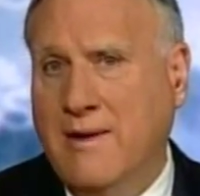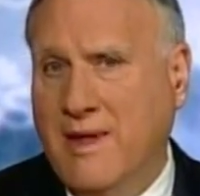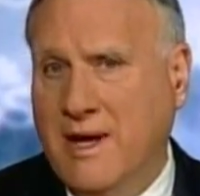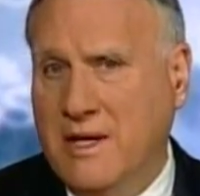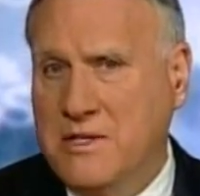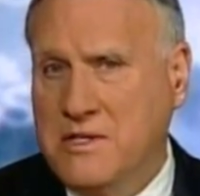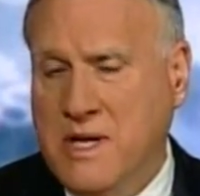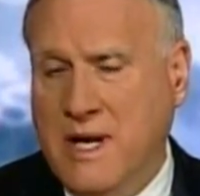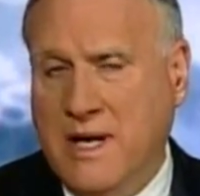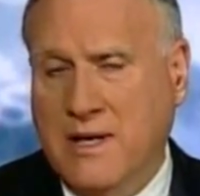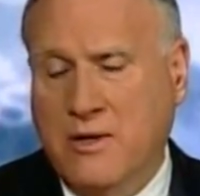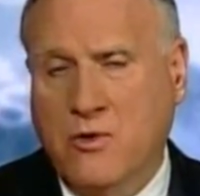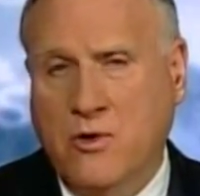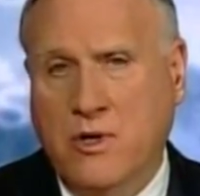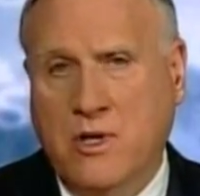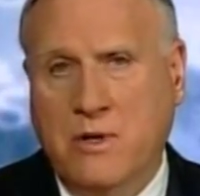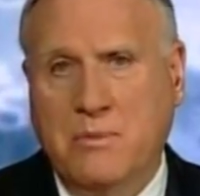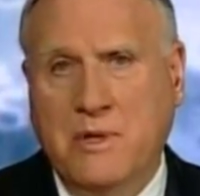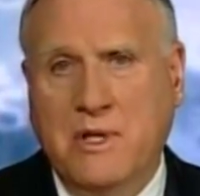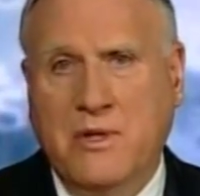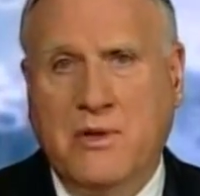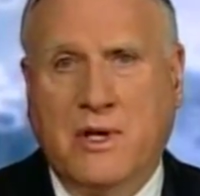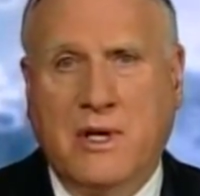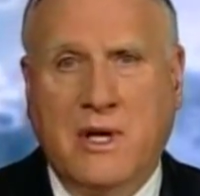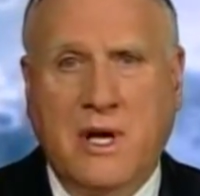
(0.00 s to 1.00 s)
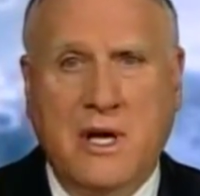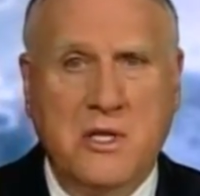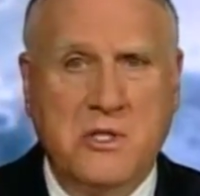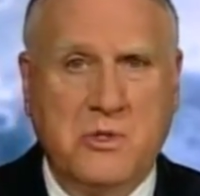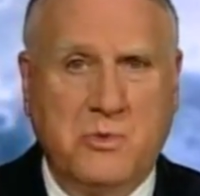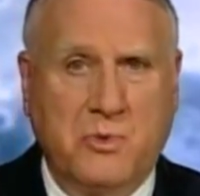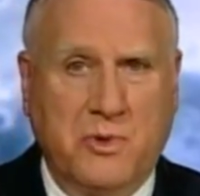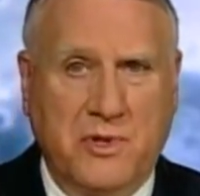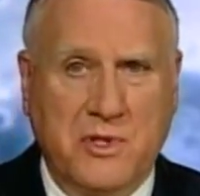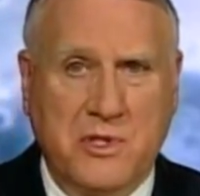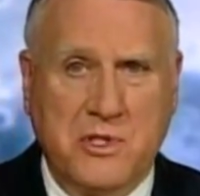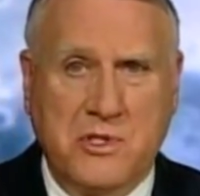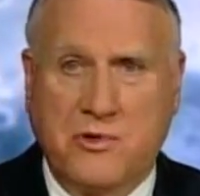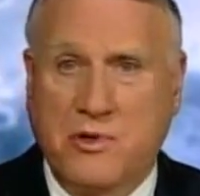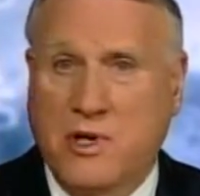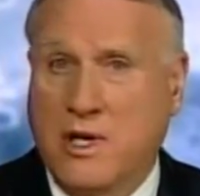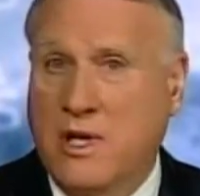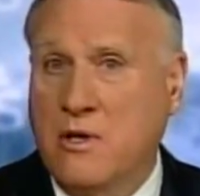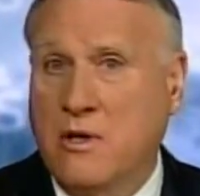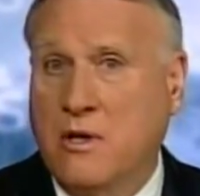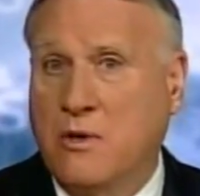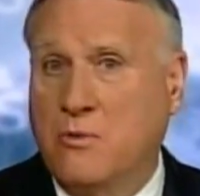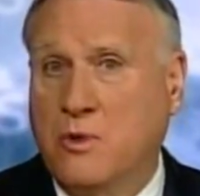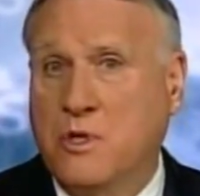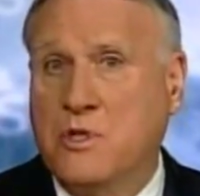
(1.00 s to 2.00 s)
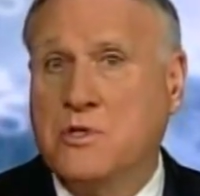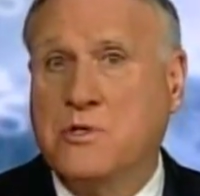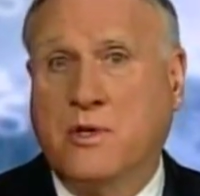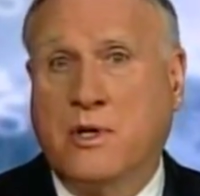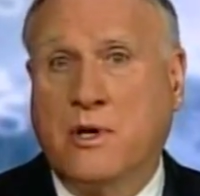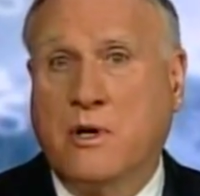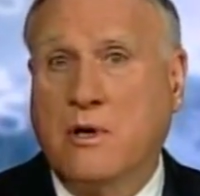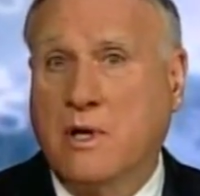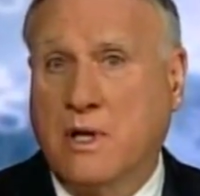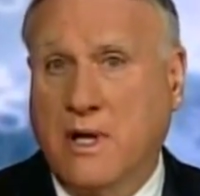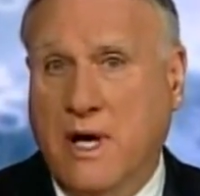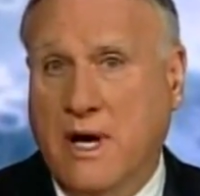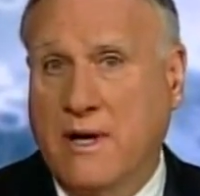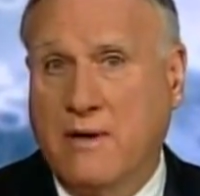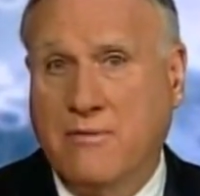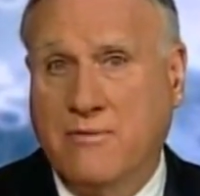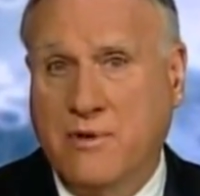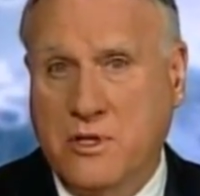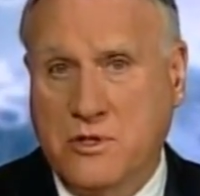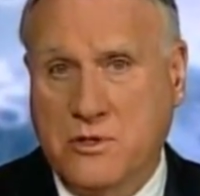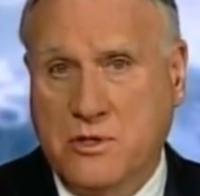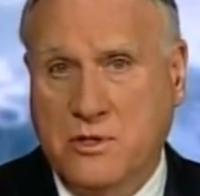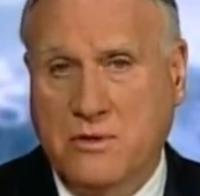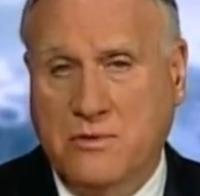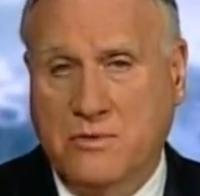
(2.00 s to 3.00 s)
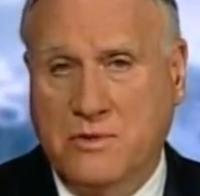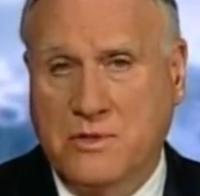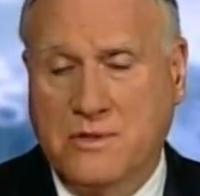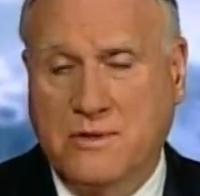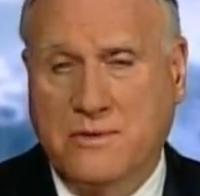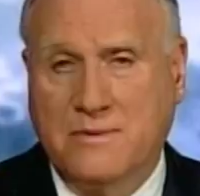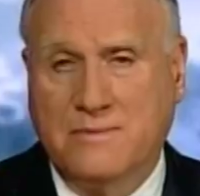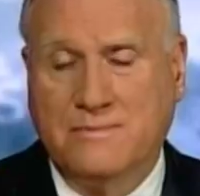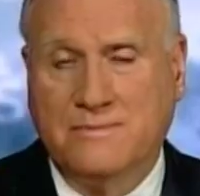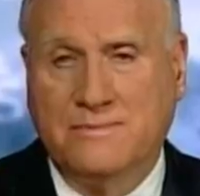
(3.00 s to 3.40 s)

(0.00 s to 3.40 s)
That's not going to be the case with this treaty, on which there are a lot of issues.